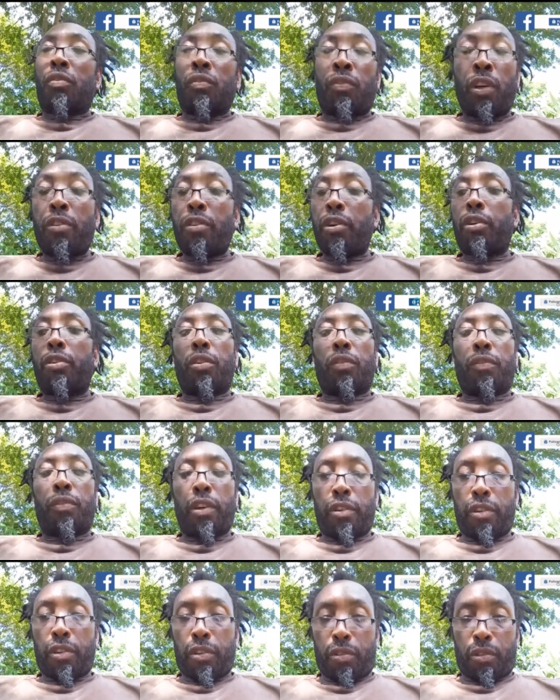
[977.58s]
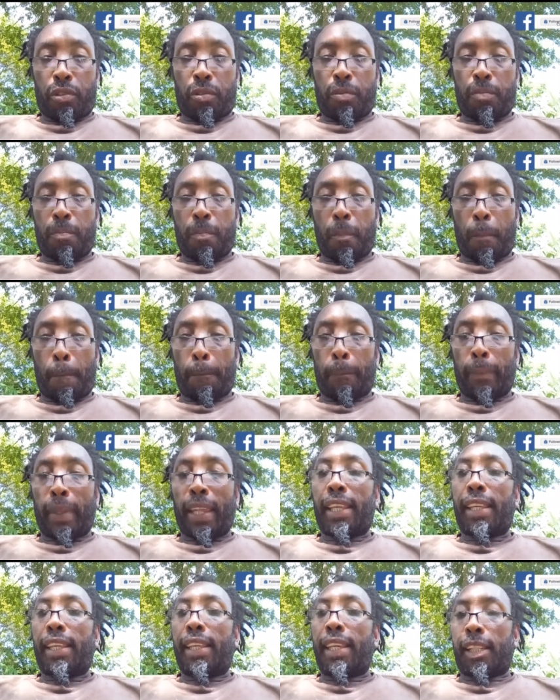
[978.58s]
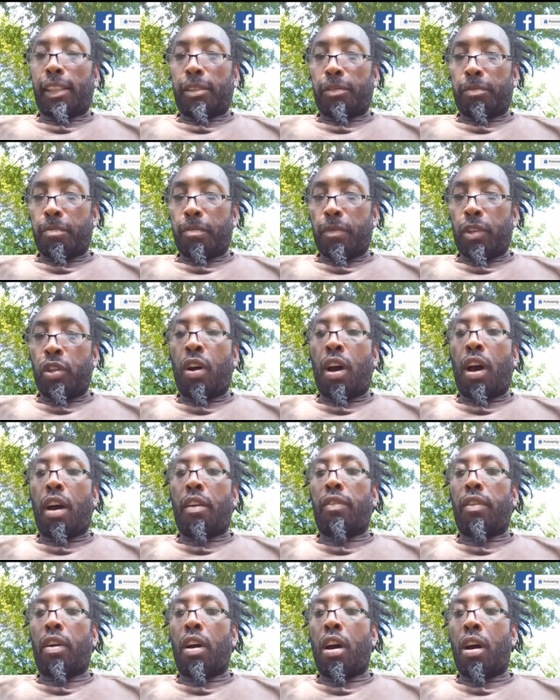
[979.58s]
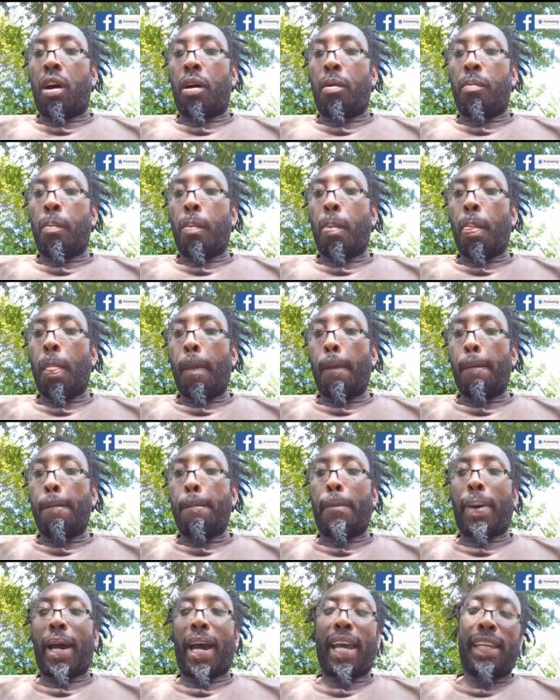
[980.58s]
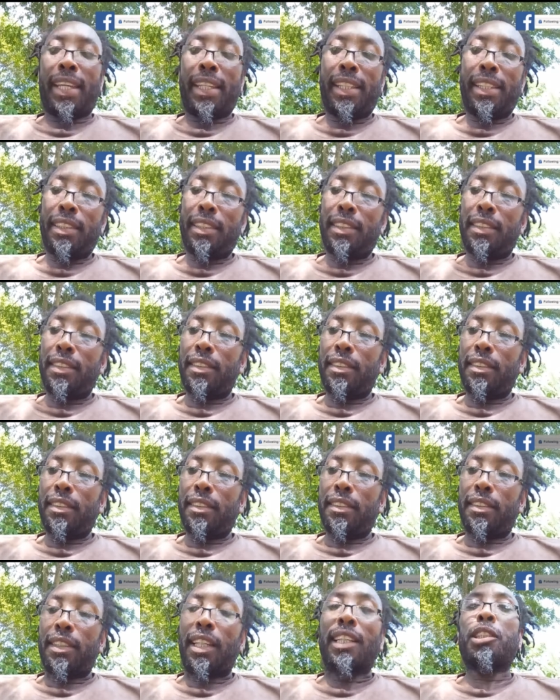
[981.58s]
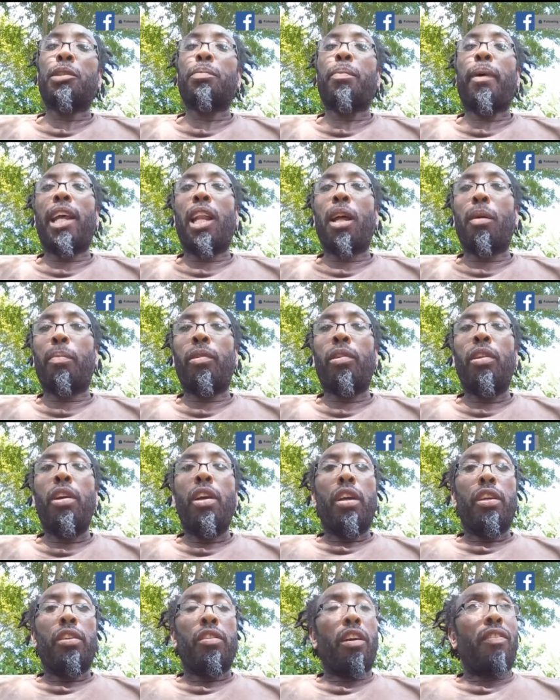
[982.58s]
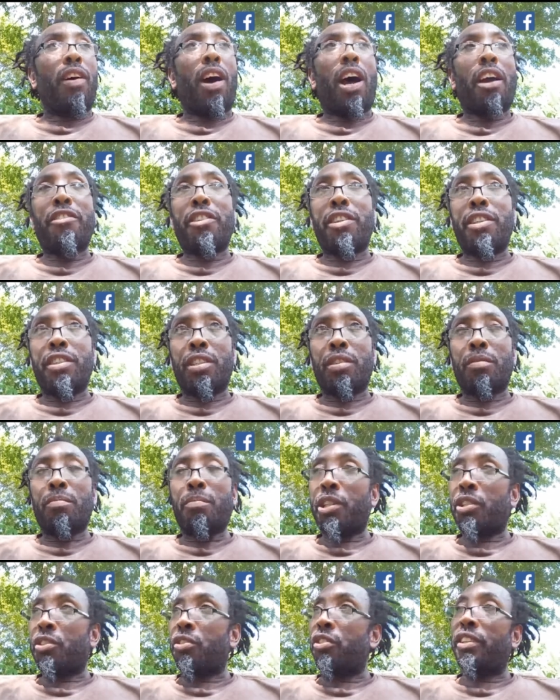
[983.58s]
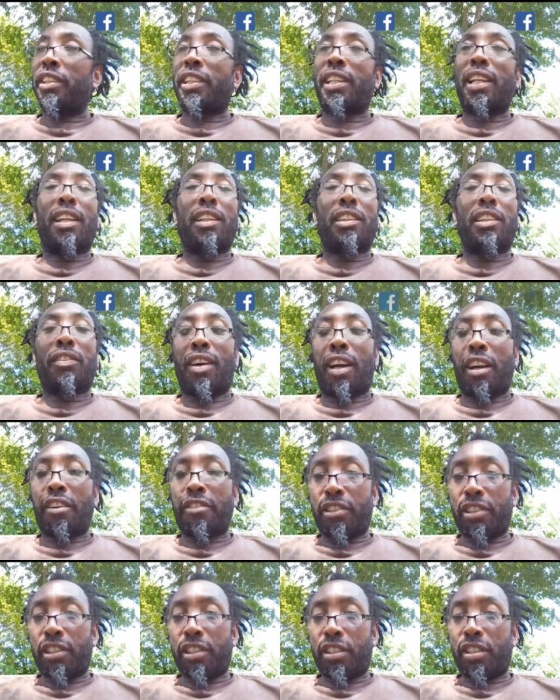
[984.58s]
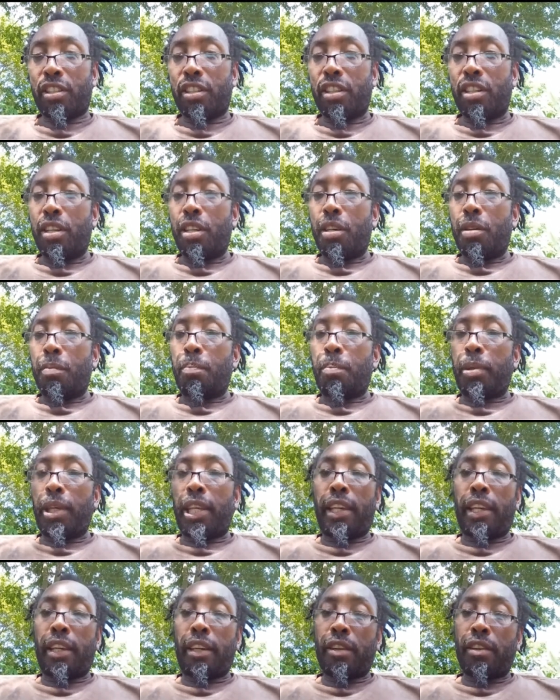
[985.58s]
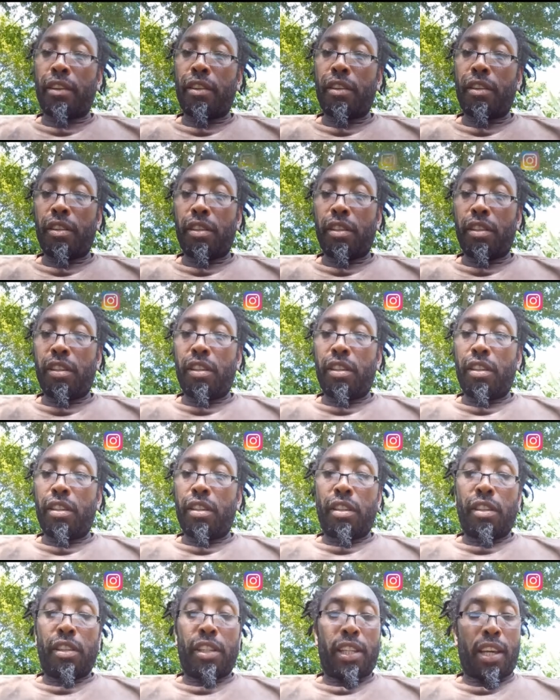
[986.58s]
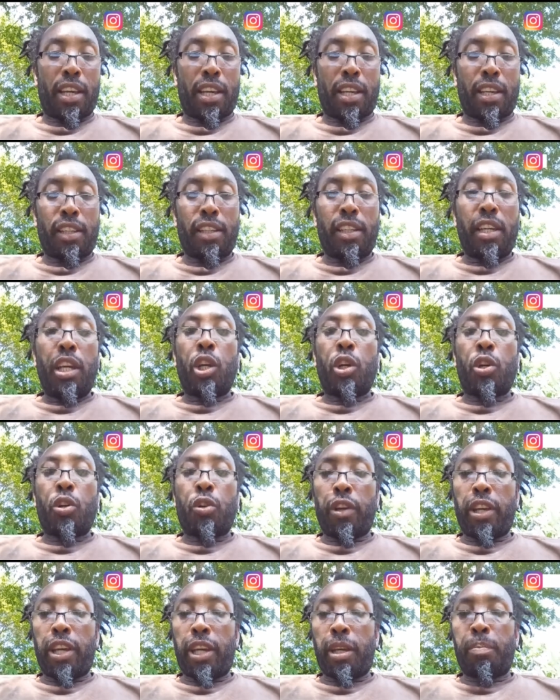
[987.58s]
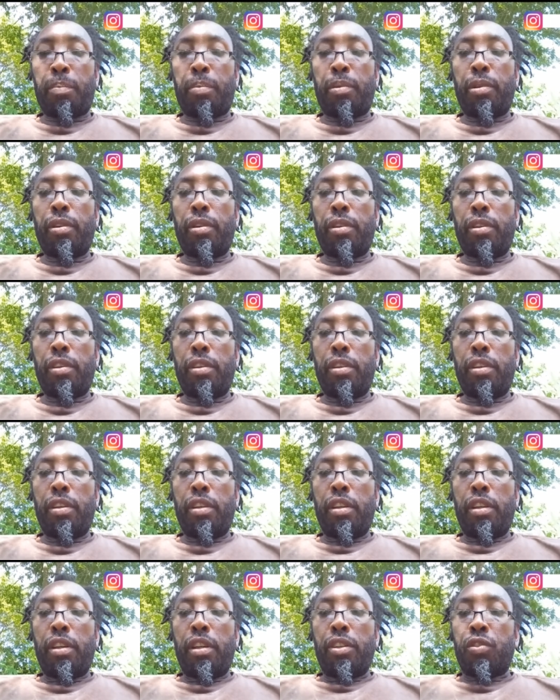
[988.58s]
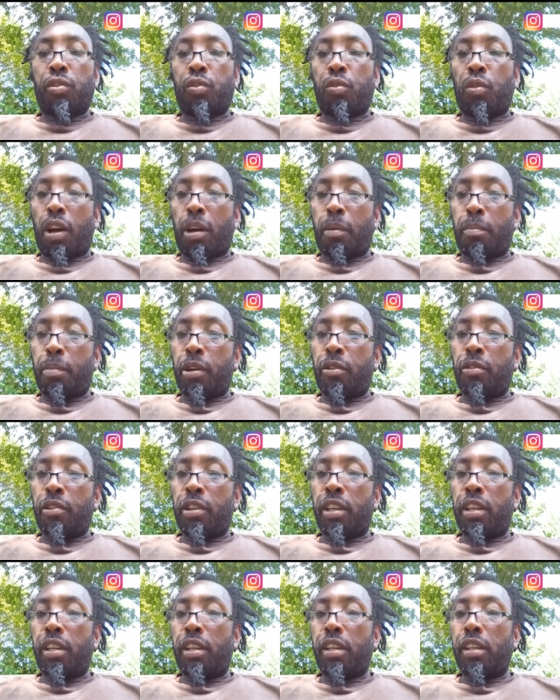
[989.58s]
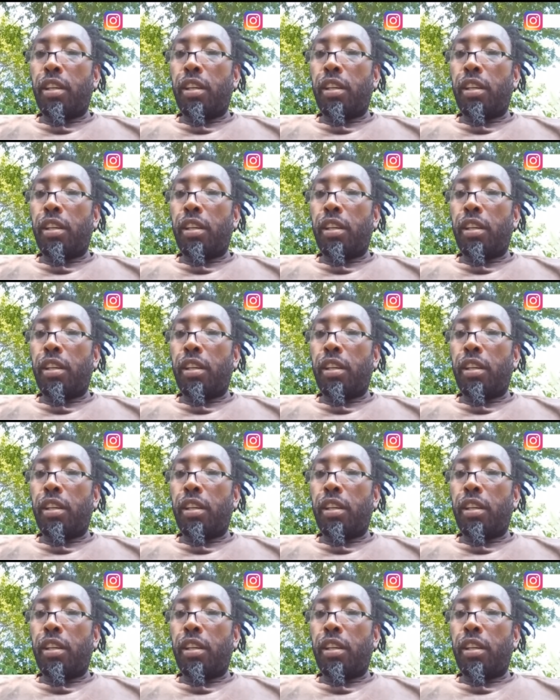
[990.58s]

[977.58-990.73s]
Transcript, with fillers: very good very good yeah you have um pine that is pineapple you have orange make sure you eat a lot of orange pear yeah grape strawberry